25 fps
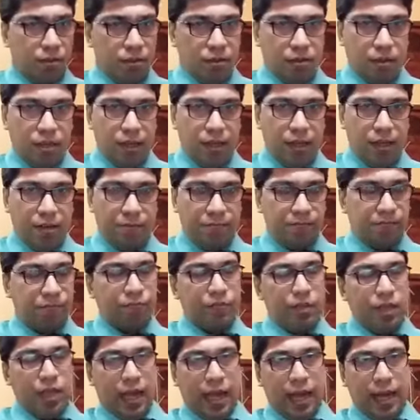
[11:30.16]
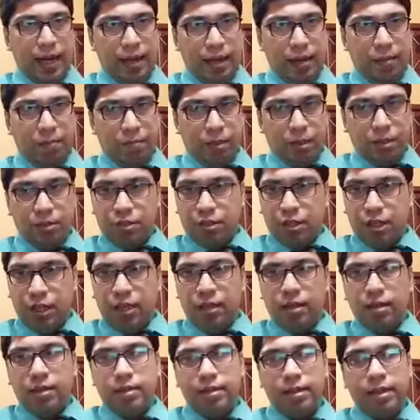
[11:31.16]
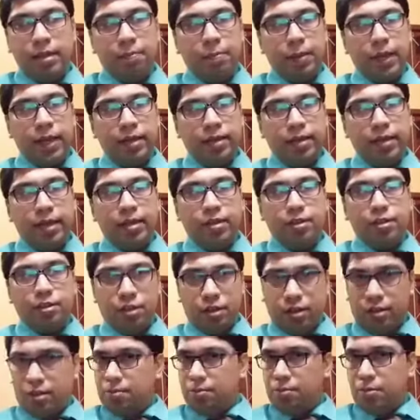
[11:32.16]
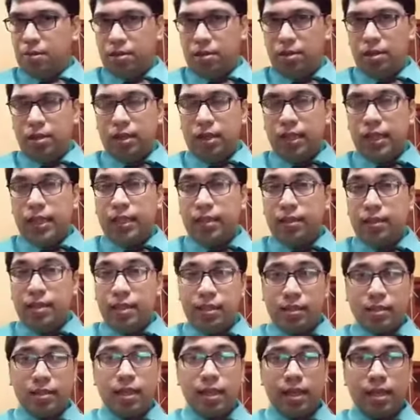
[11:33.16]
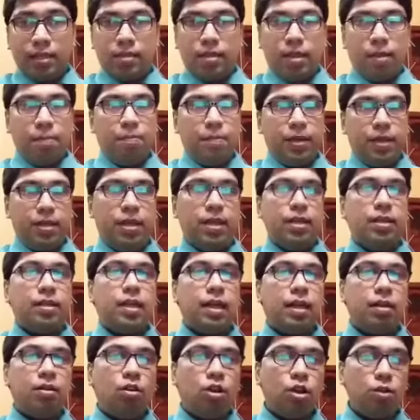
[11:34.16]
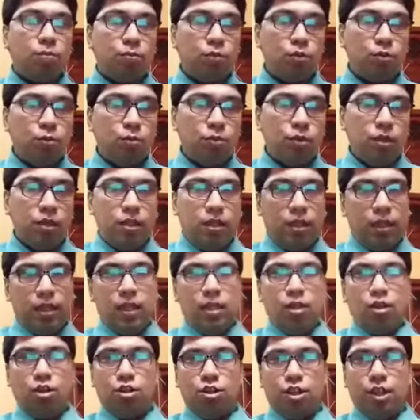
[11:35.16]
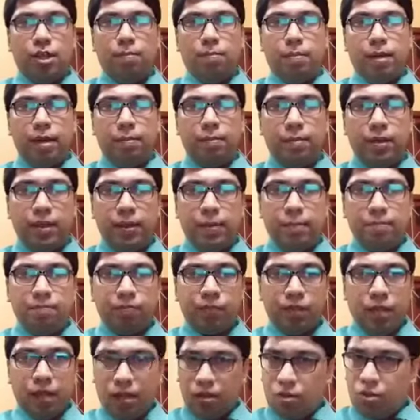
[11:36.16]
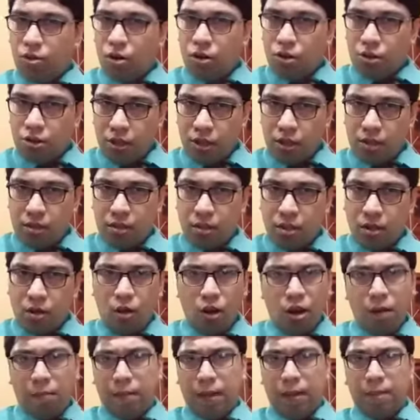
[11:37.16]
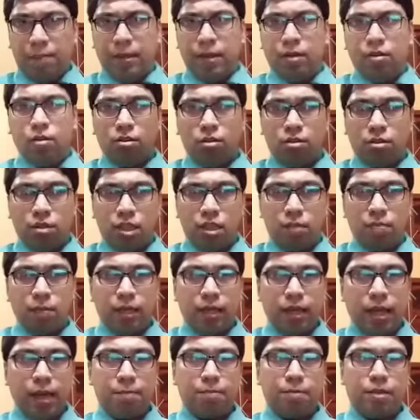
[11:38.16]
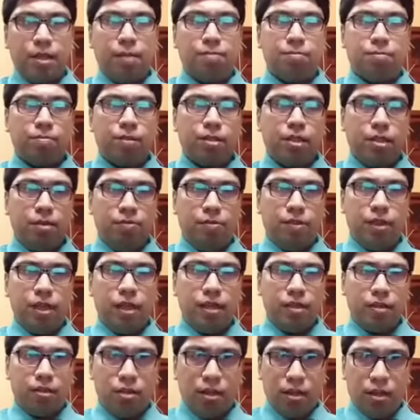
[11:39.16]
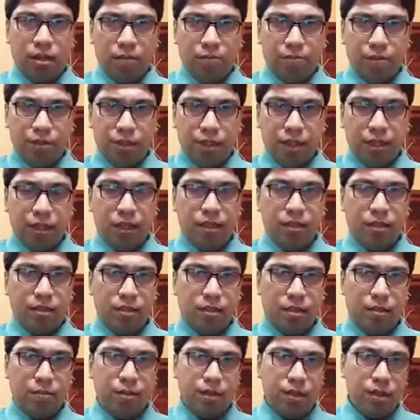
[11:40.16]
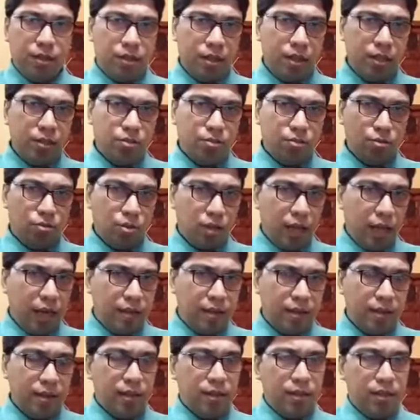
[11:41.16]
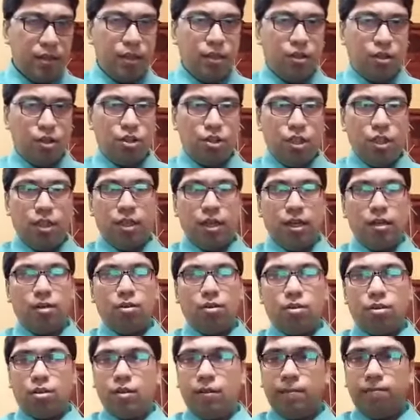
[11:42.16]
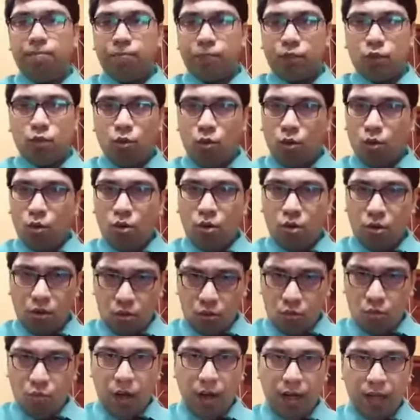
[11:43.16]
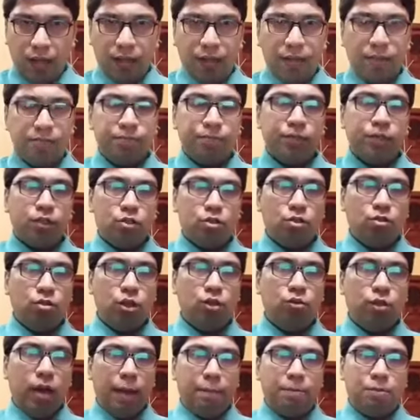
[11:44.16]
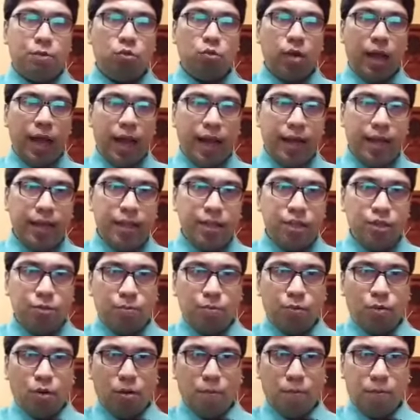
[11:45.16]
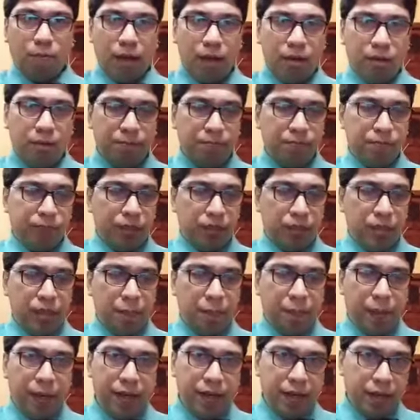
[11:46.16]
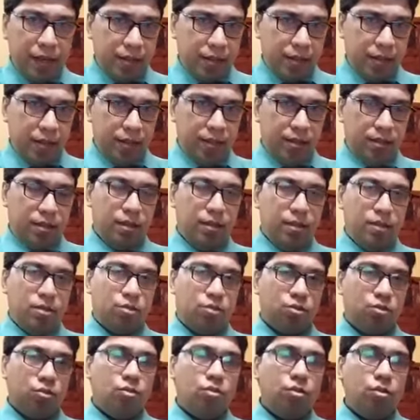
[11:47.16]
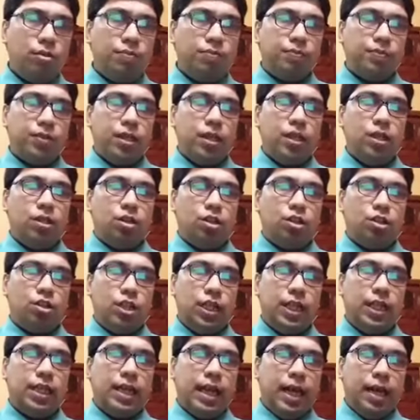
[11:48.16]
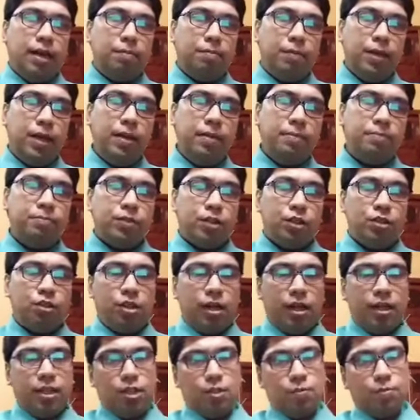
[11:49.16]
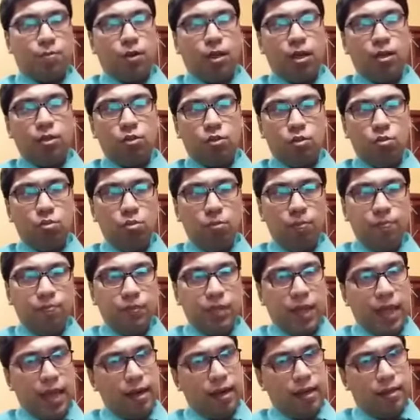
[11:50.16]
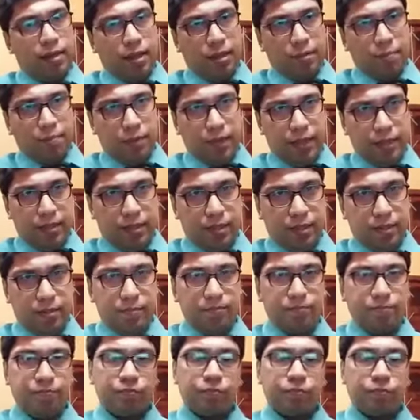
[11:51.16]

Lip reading: Clear? And number 3, dependent transfer. In this case, the patient cannot move, he or she may be unconscious or may be conscious but have some severe physical disabilities, so that he or she cannot go or walk. So you have to arrange proper dependencies so he or she can be transferred to another place.